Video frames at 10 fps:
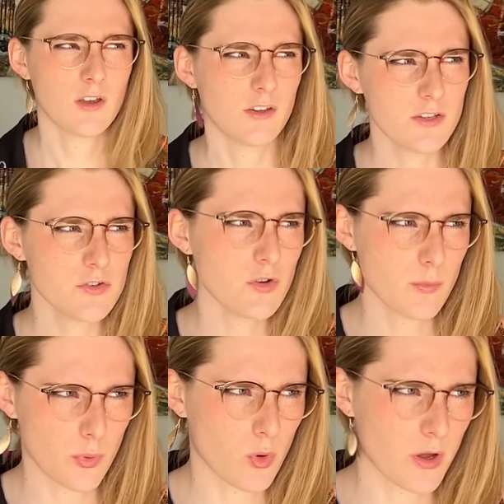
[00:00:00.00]
Unless you're
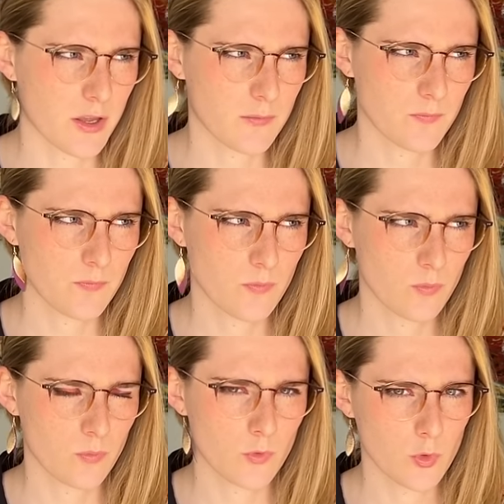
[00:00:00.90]
a boy.
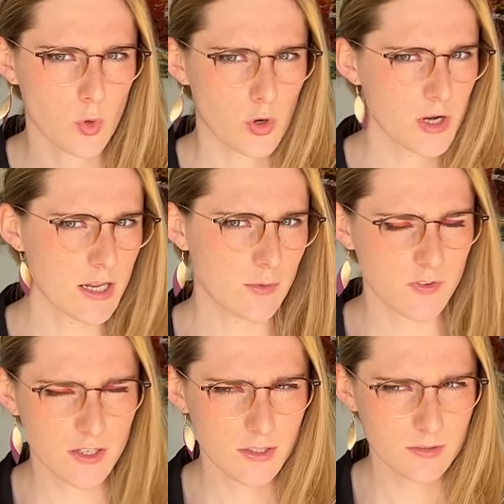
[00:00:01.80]
Or an
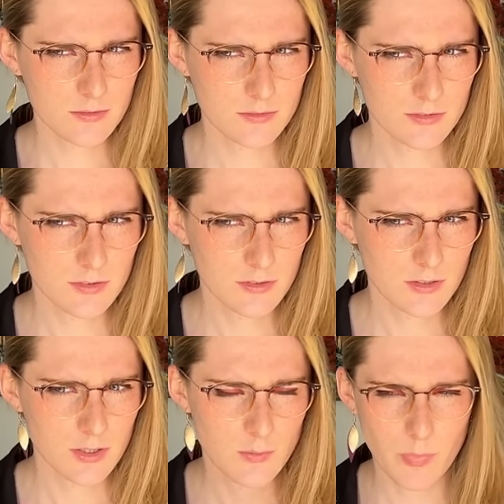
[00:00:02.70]
NB.
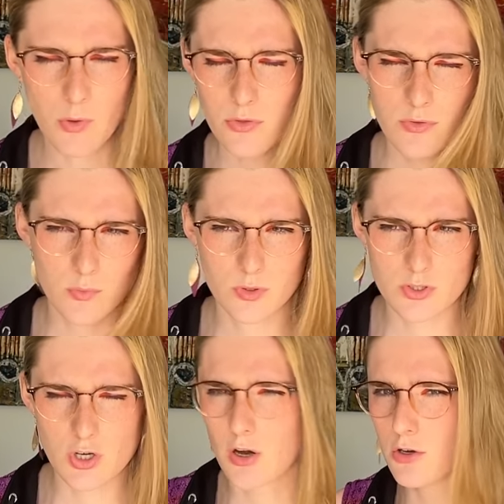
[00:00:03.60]
Both of
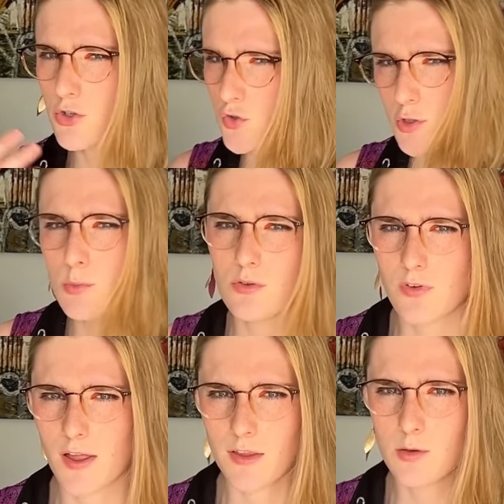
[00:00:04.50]
which are extremely
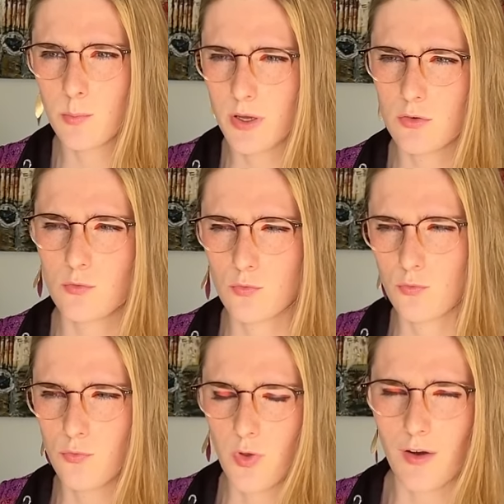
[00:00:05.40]
valid, but
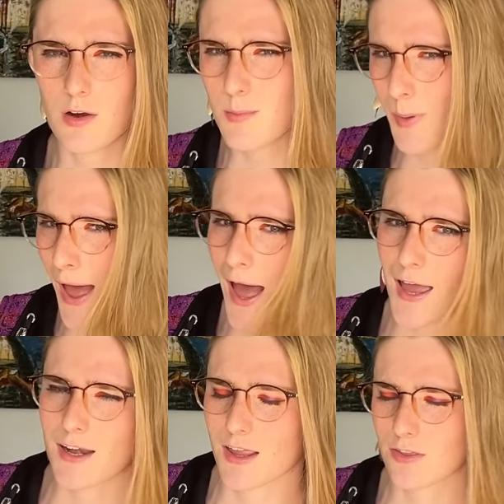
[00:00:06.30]
very
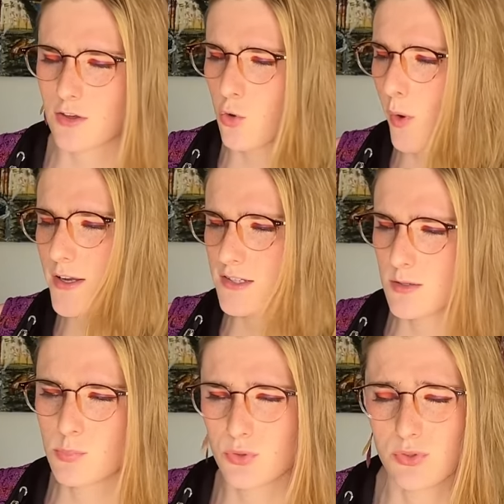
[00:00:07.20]
bad at the quite
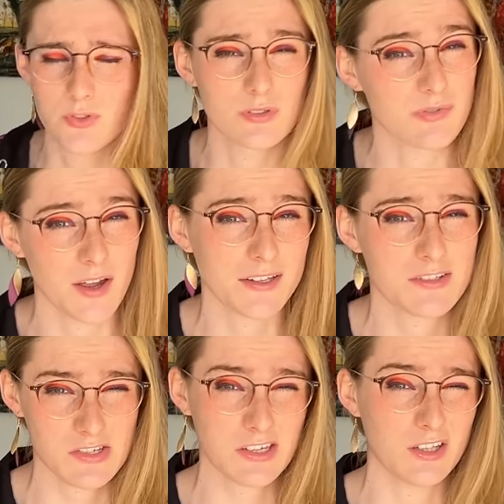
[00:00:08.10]
simple, defined
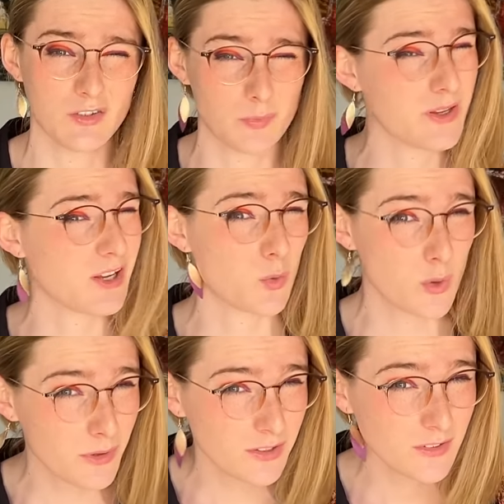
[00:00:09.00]
skill of being a
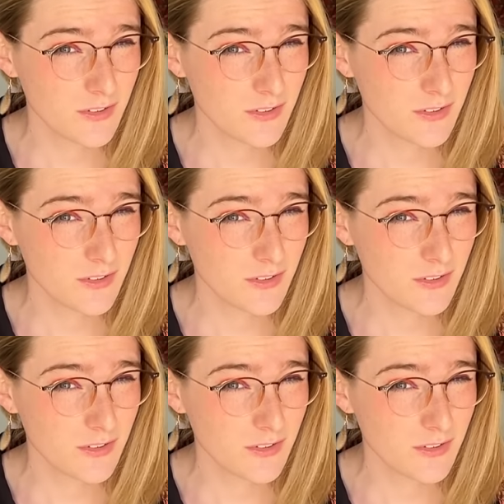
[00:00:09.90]
woman.